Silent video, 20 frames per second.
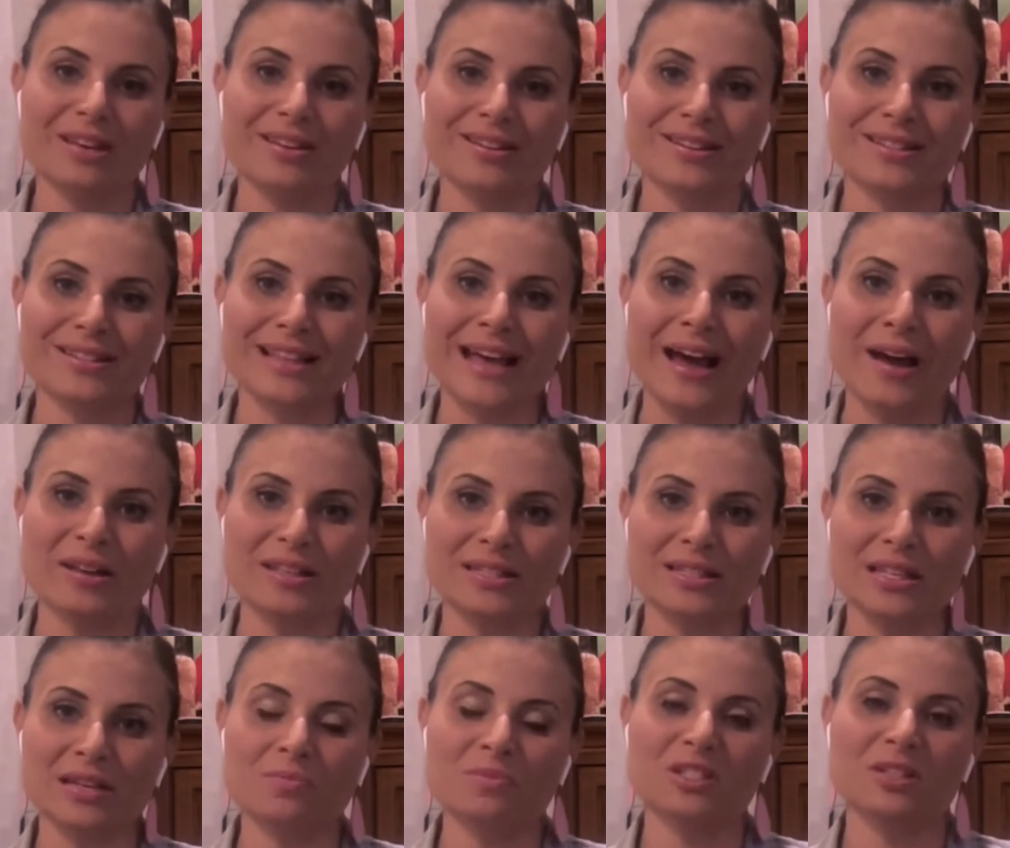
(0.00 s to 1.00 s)
Because
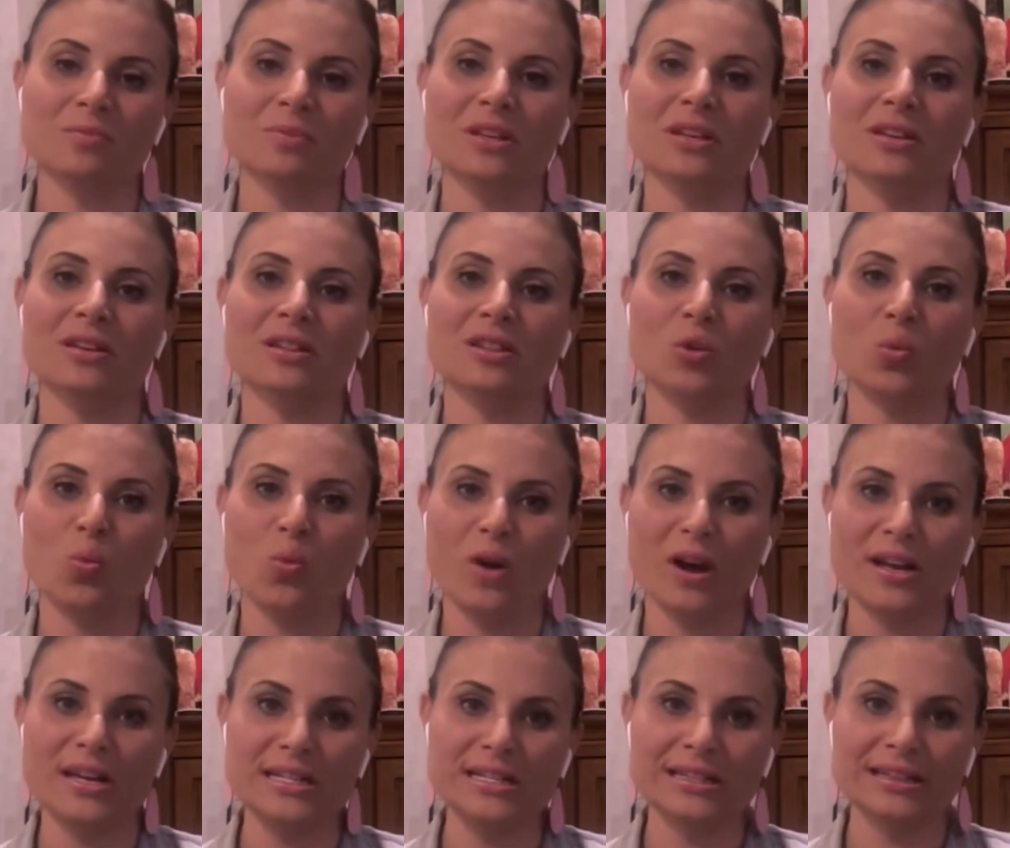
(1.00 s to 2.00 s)
that seemed to be the
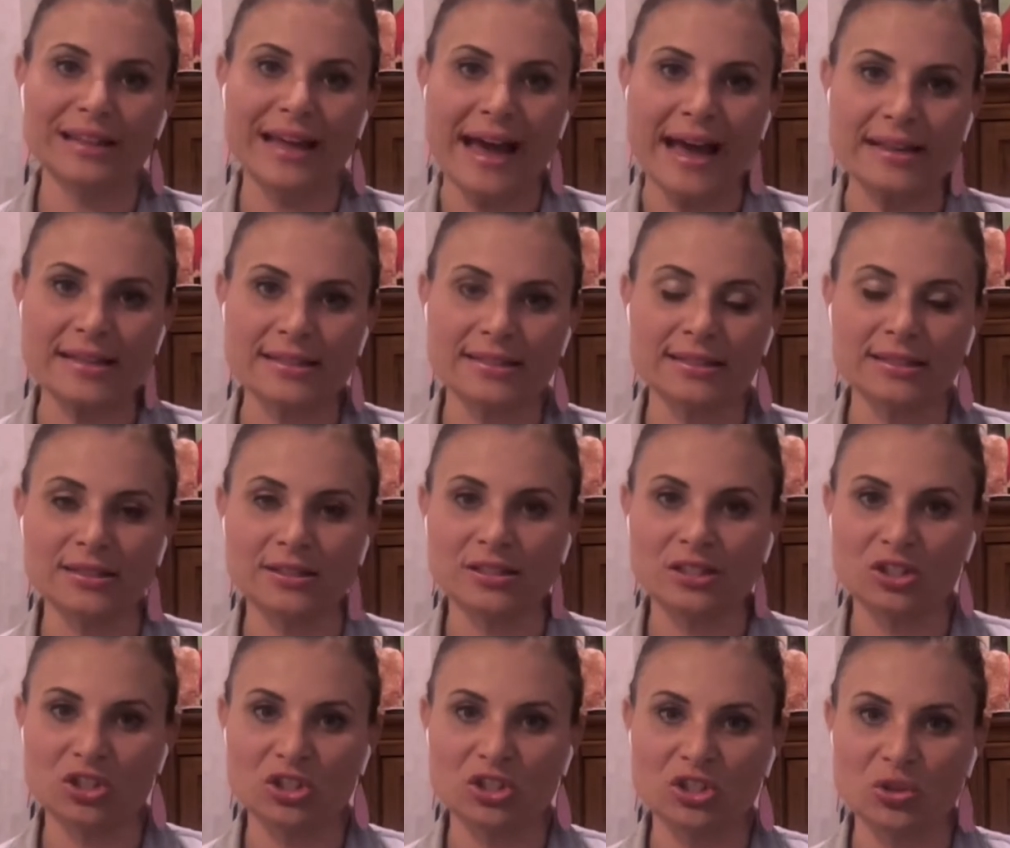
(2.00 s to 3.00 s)
one last
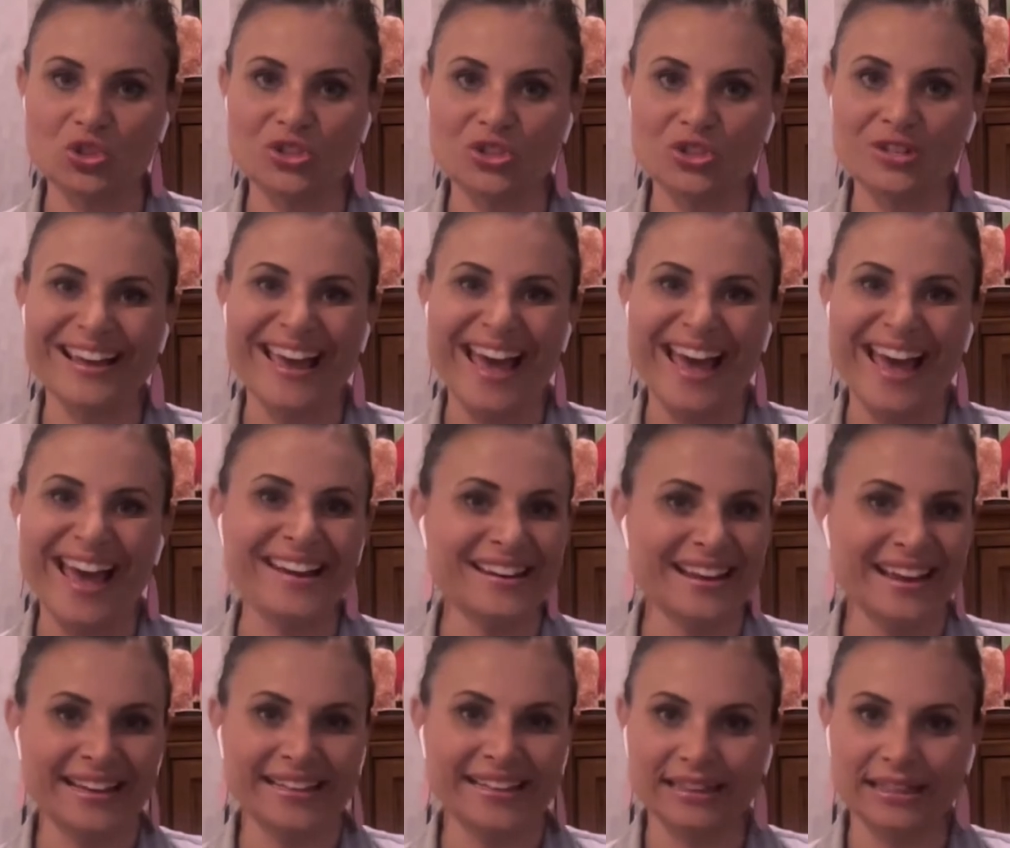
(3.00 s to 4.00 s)
institution that
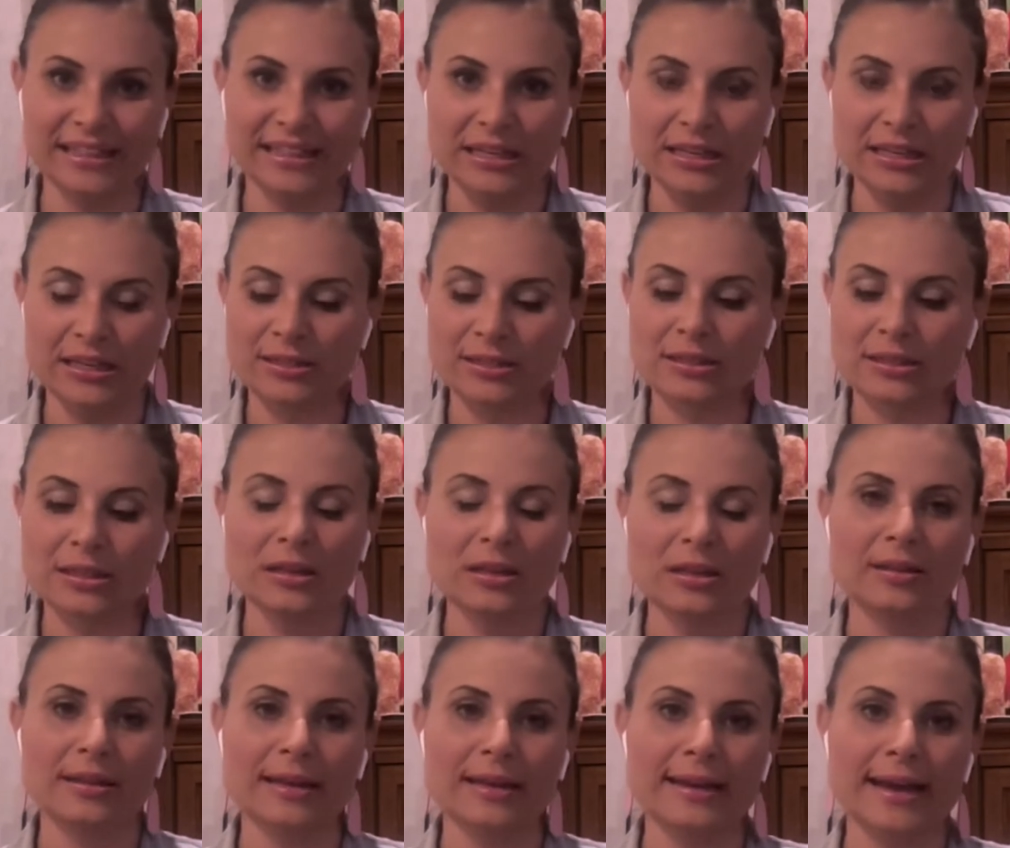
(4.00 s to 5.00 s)
hadn't had
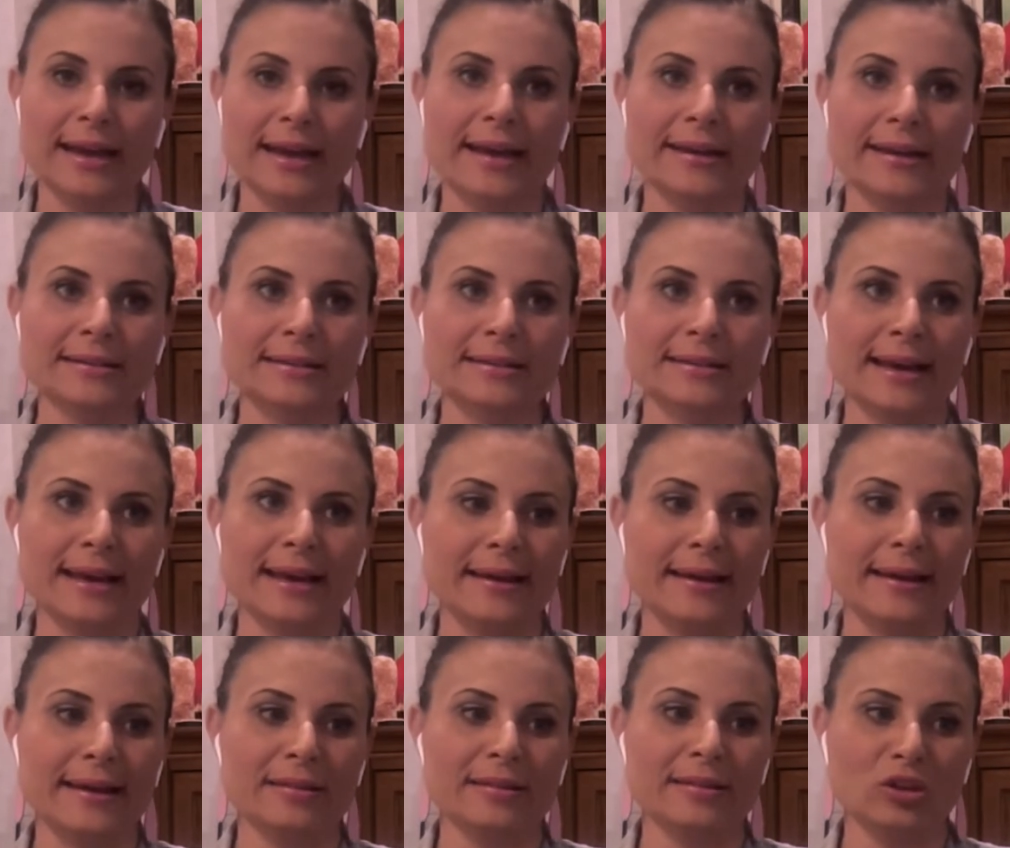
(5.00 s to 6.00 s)
leaks,
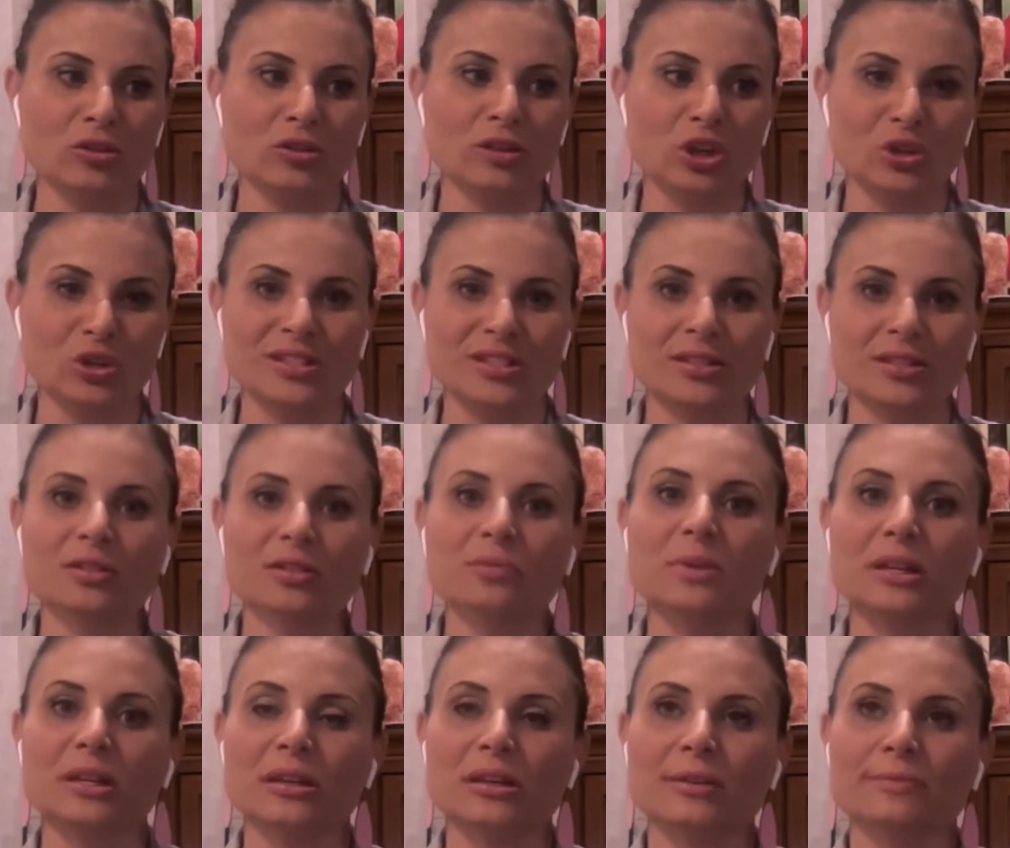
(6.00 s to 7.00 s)
that could
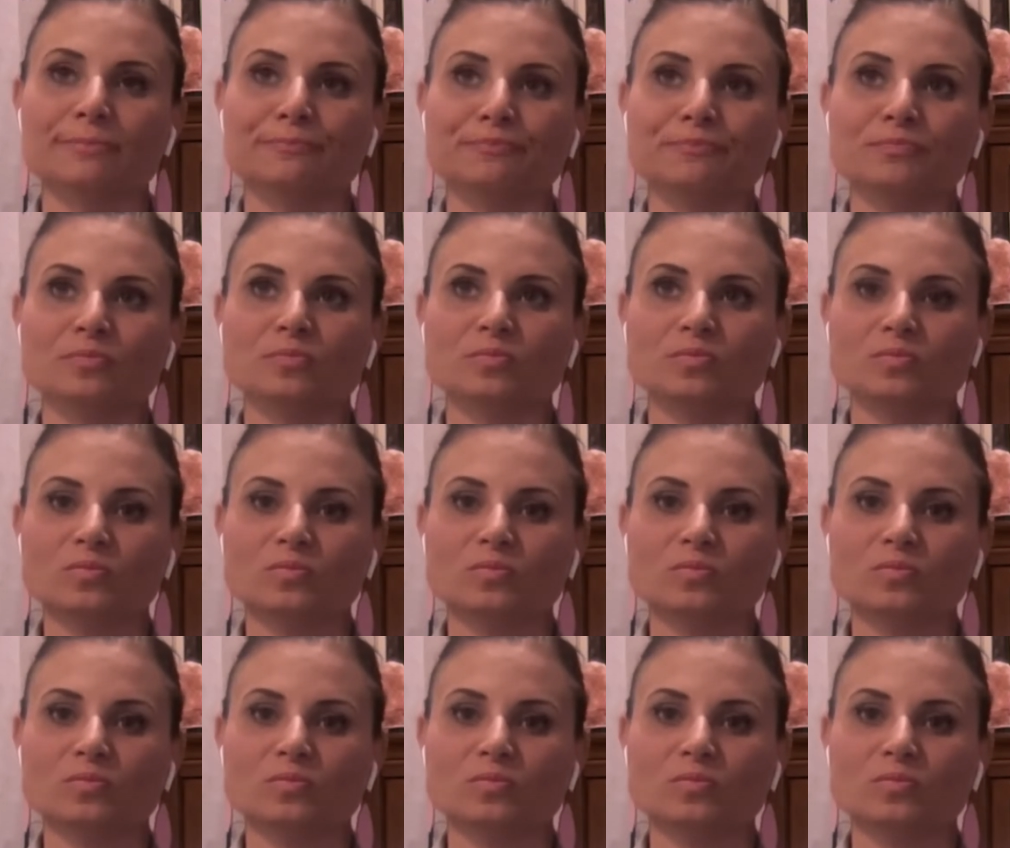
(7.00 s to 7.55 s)
still be